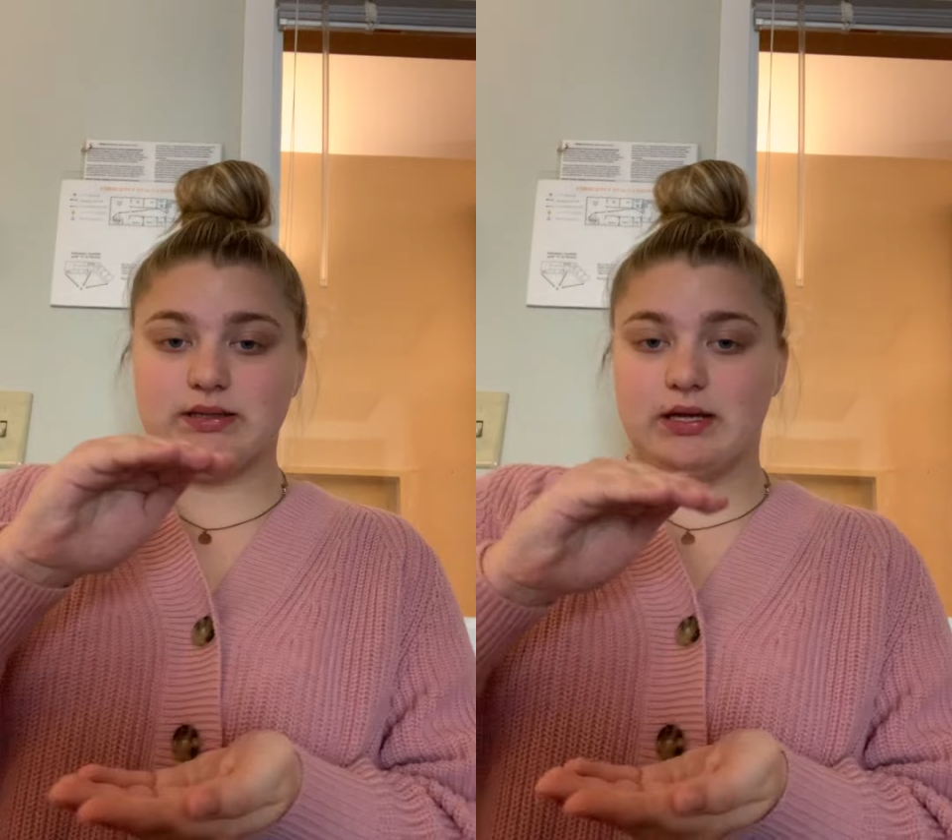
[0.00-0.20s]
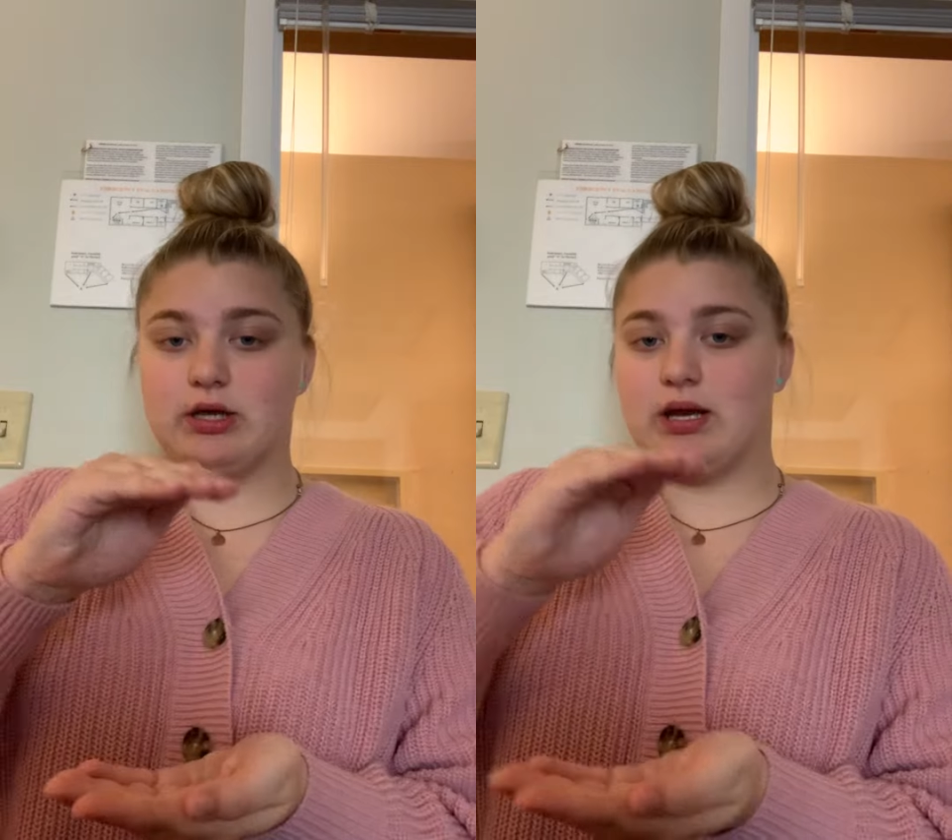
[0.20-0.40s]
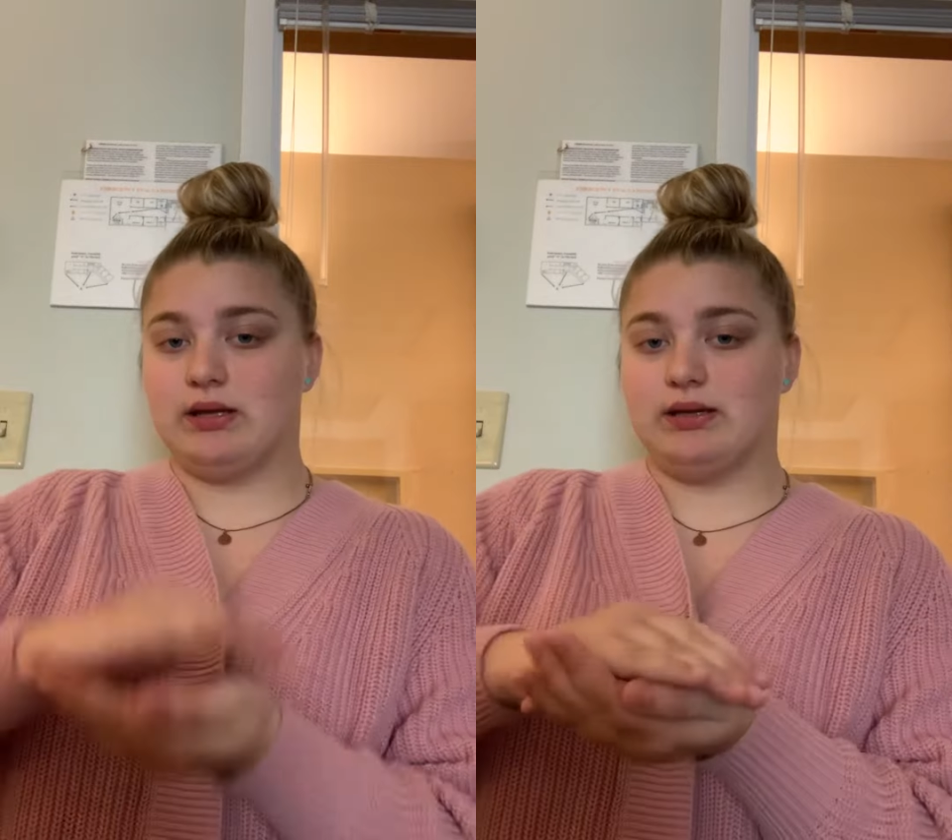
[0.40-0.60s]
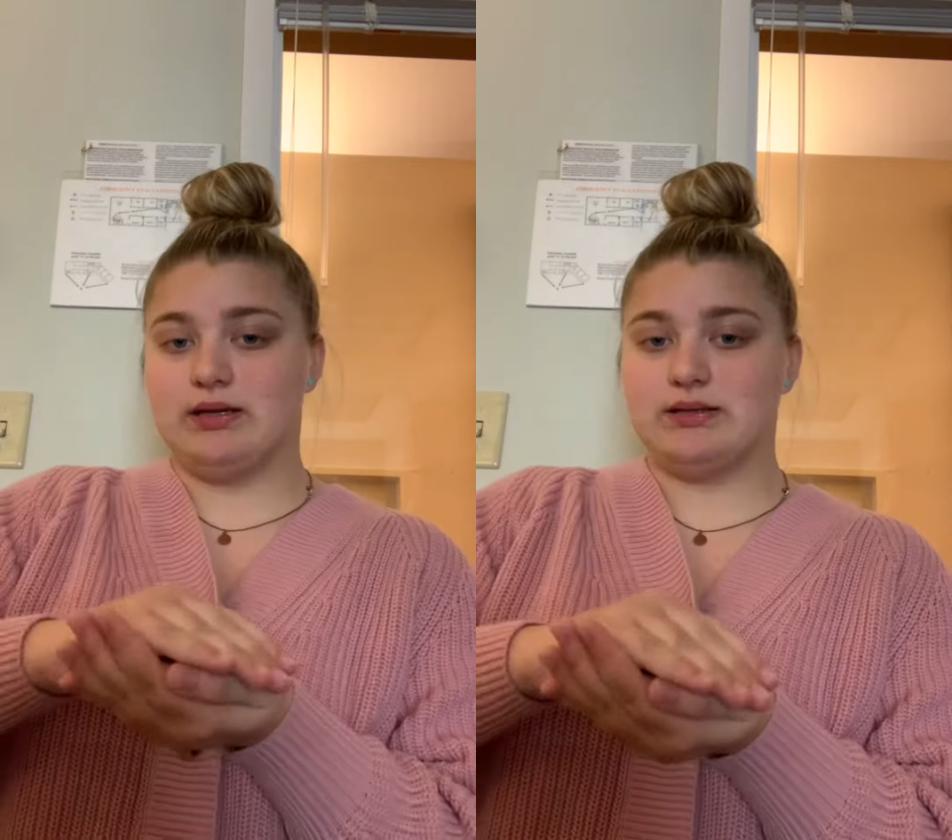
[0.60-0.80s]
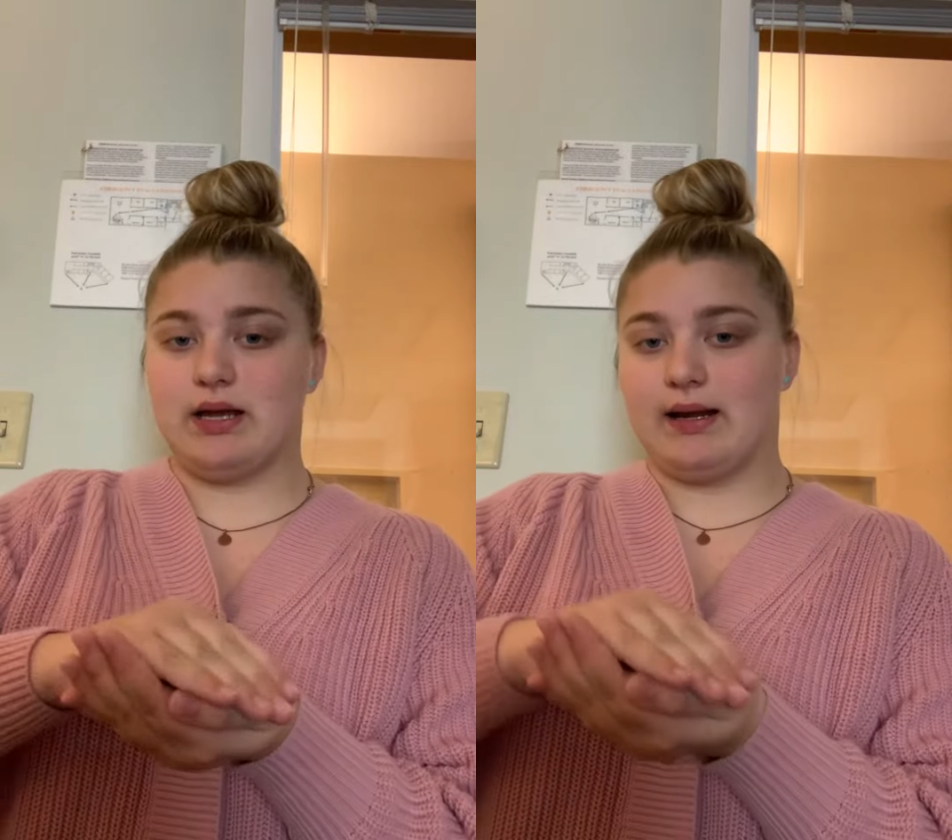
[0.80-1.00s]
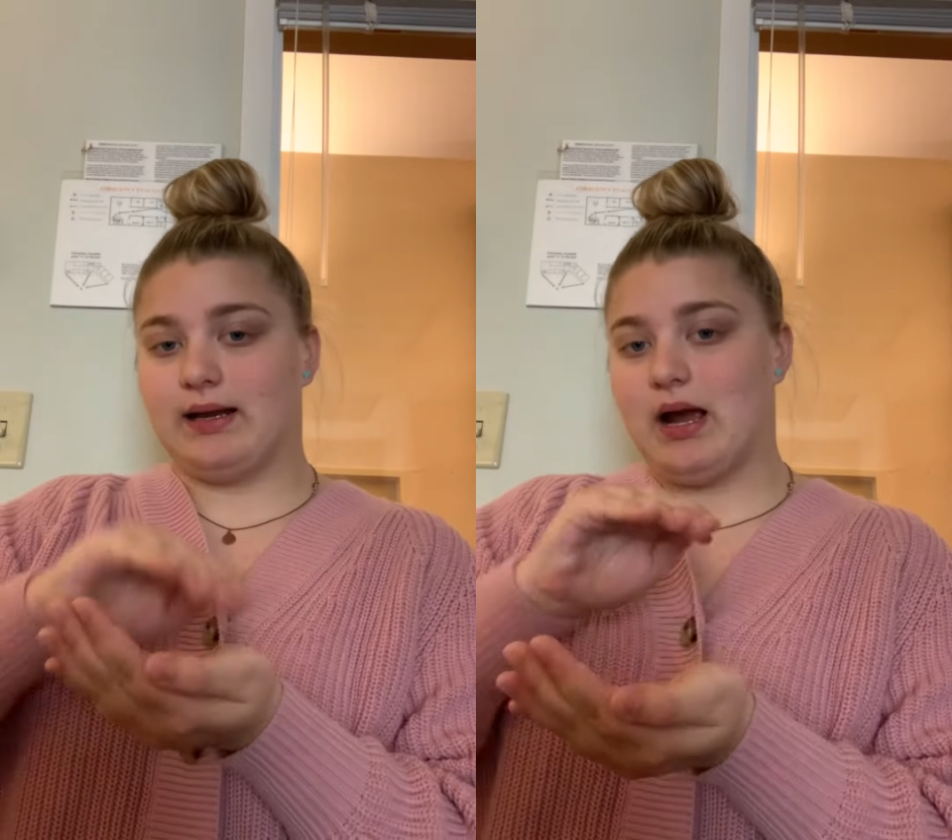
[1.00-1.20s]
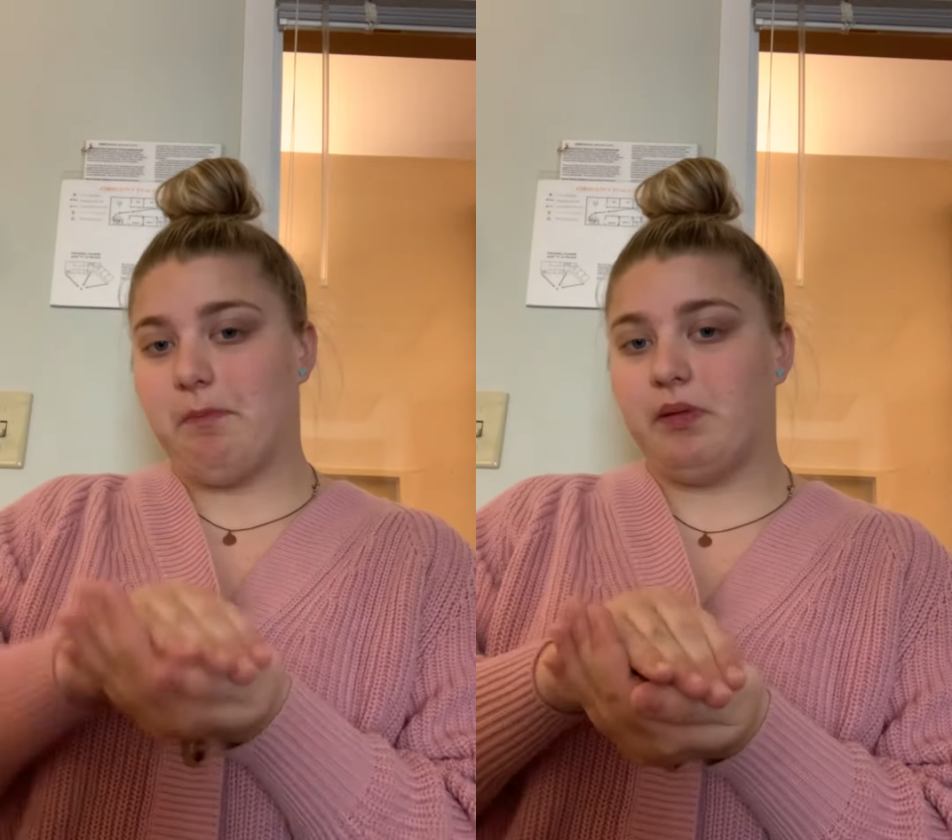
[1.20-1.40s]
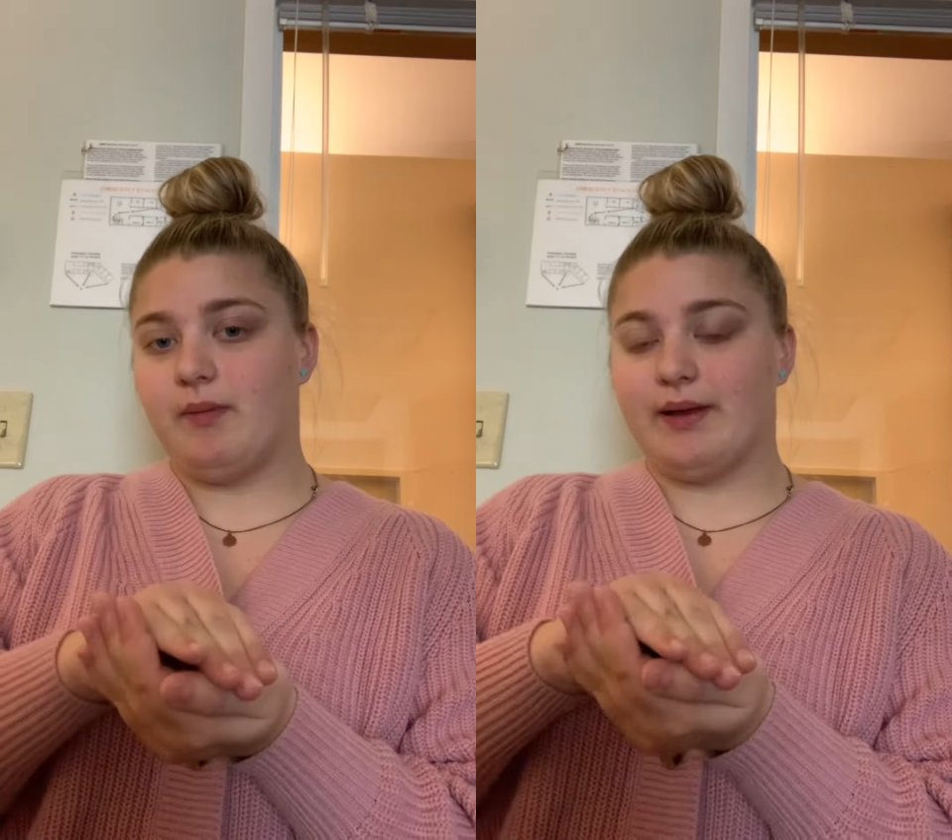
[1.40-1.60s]
take your hand like this, kind of
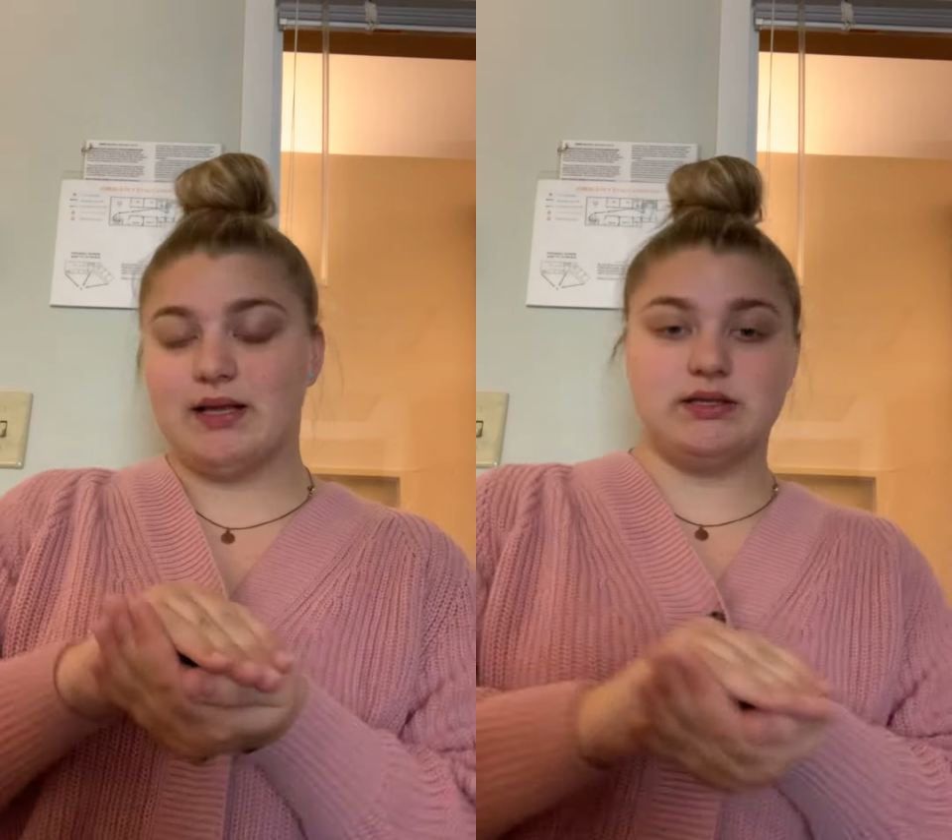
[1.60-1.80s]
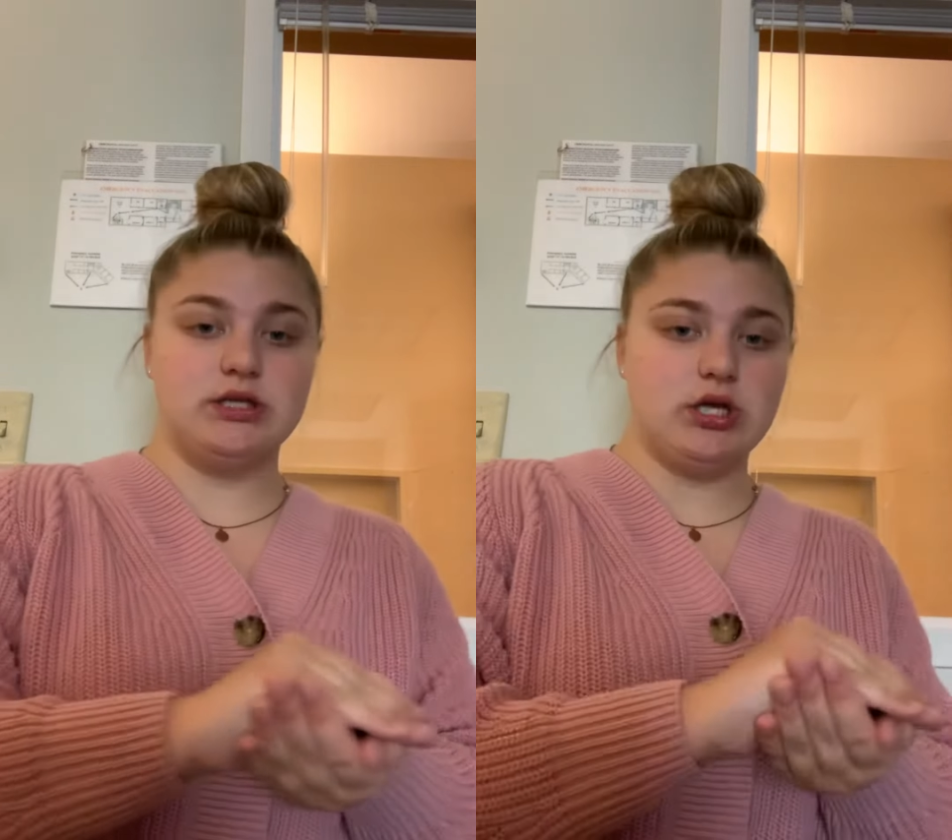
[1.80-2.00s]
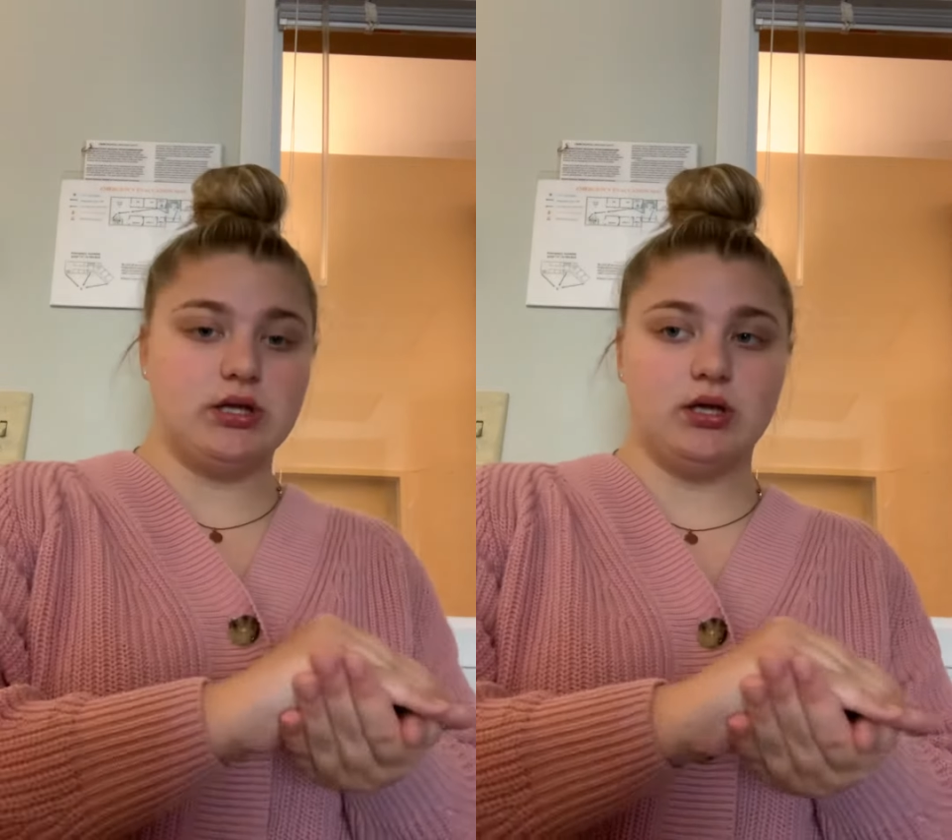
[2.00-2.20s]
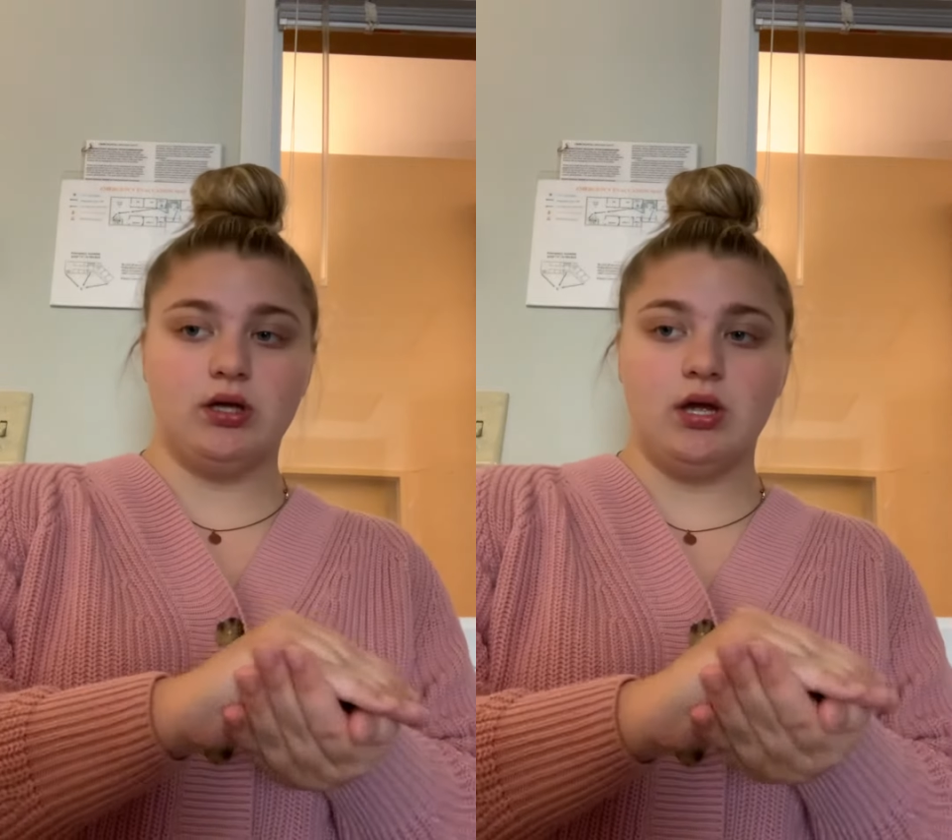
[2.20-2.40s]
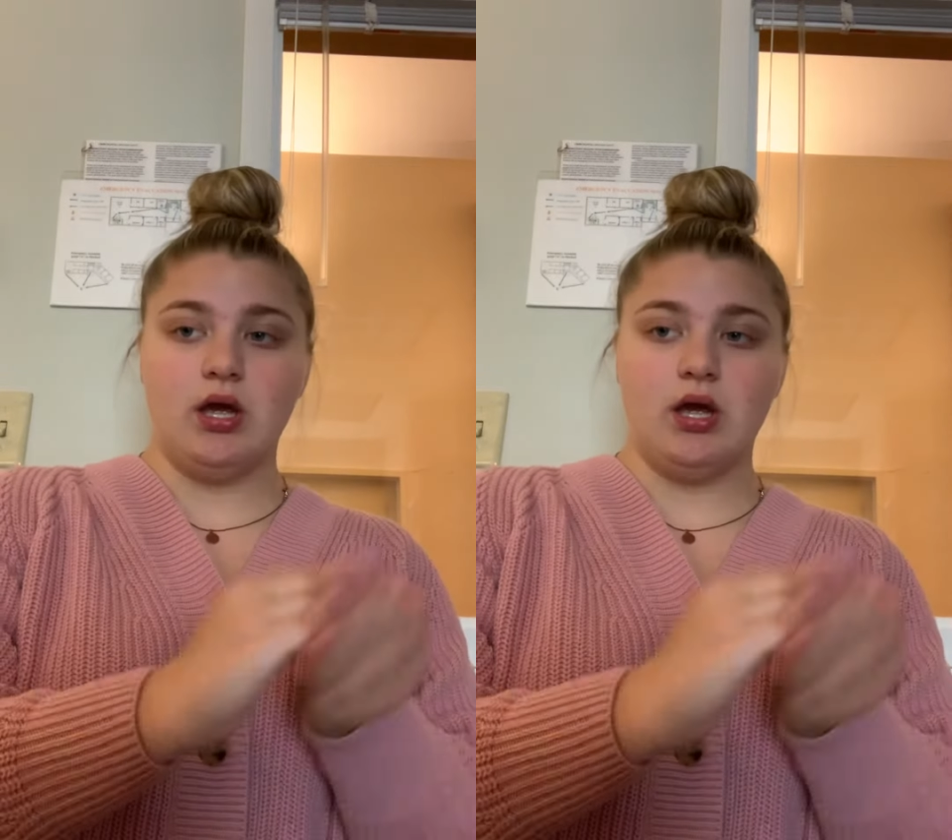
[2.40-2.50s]
couple them against each other